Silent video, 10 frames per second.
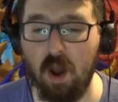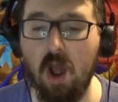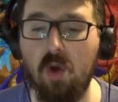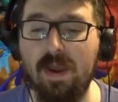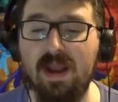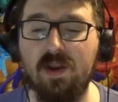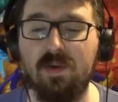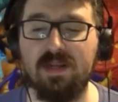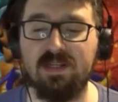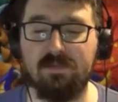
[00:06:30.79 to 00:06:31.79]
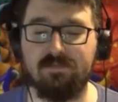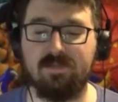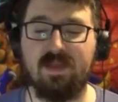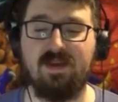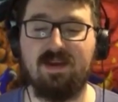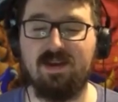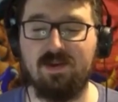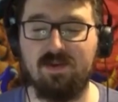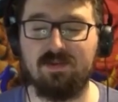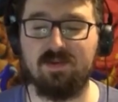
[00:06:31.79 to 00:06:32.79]
Oh, wait, I know what I did. I
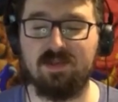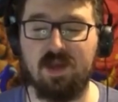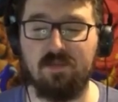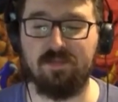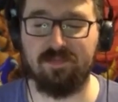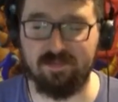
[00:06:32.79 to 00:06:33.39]
know where I was supposed to go.